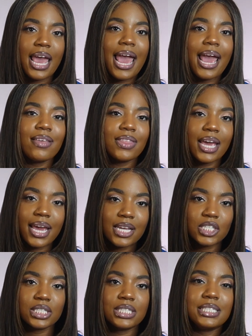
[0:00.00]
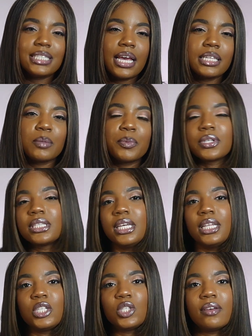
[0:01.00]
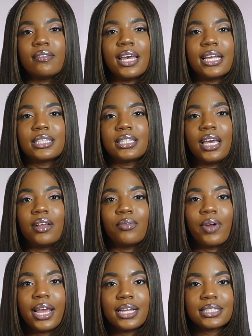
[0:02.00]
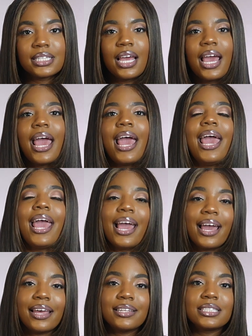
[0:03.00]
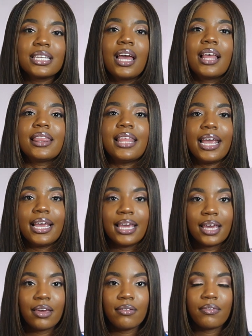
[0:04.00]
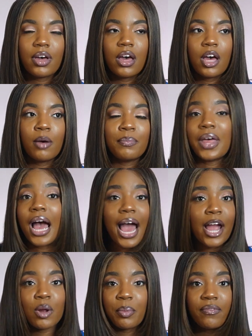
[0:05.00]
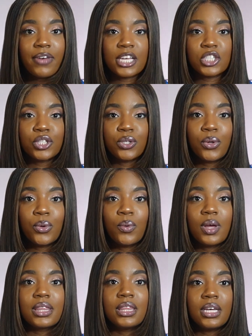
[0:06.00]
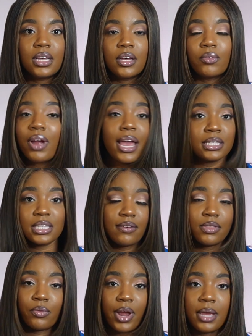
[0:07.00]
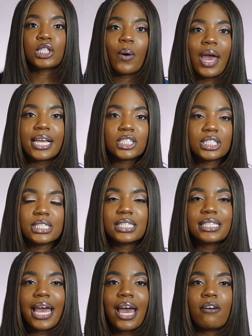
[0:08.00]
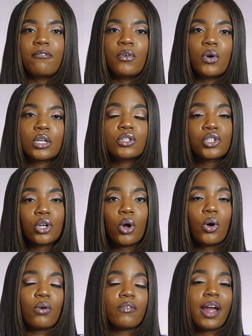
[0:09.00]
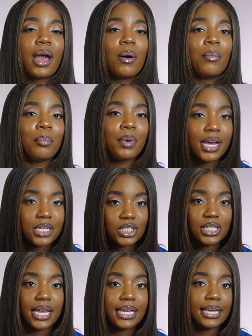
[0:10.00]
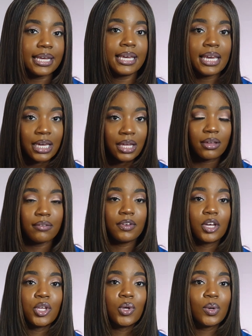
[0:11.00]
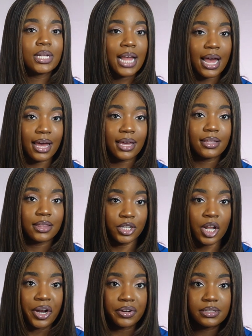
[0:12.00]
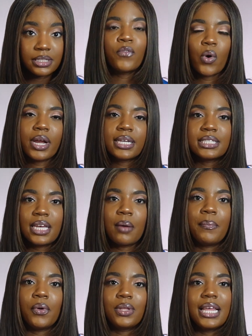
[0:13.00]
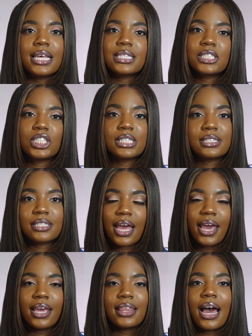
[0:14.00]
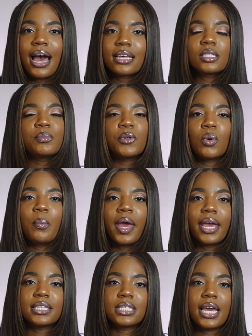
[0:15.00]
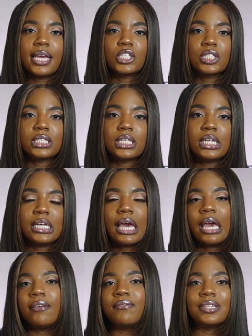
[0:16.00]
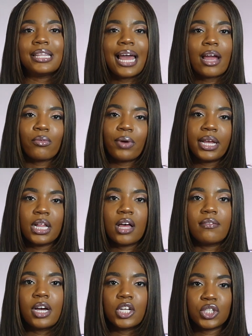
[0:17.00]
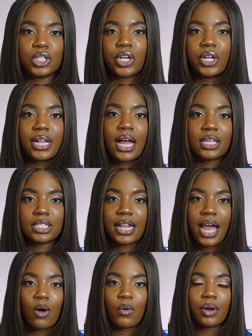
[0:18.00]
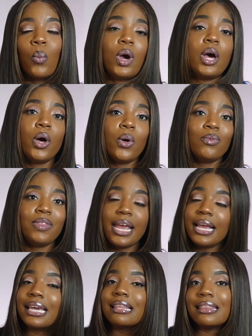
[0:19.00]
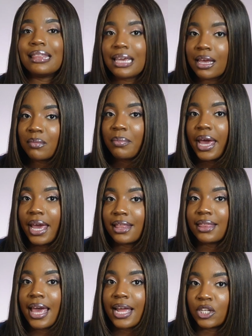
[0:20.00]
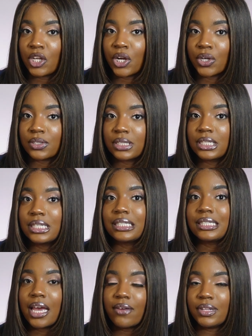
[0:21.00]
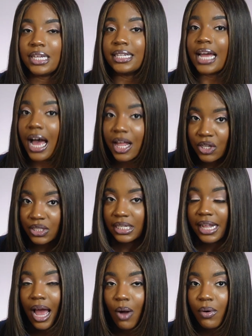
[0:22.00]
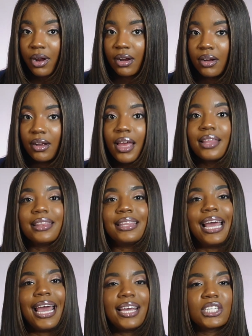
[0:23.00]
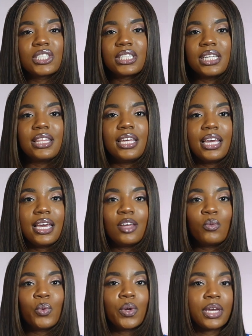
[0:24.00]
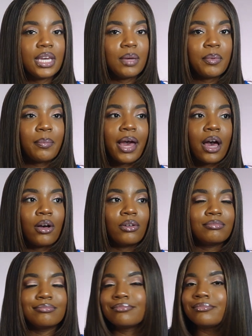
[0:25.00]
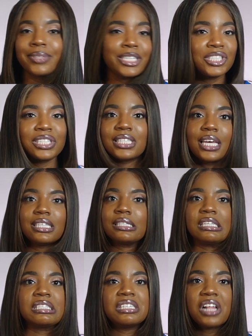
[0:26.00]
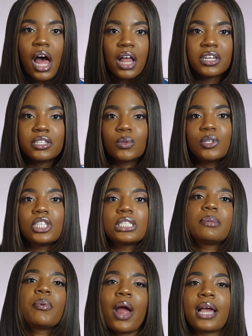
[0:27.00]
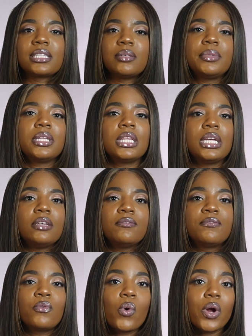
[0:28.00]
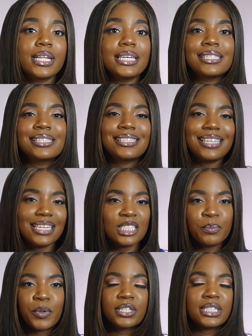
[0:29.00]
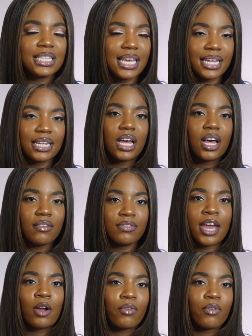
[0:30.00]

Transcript: and the agency takes a percentage of that said rate, and they give the hired professional the rest of the rate. So agencies have full control over how much they can give you and I, the nurse. For example, let's just say the hospital pays the agency a flat rate of $130 an hour. Well, they can then pay that nurse $70 an hour. The agency then will keep about, let's just say $60, which is approximately 46% of that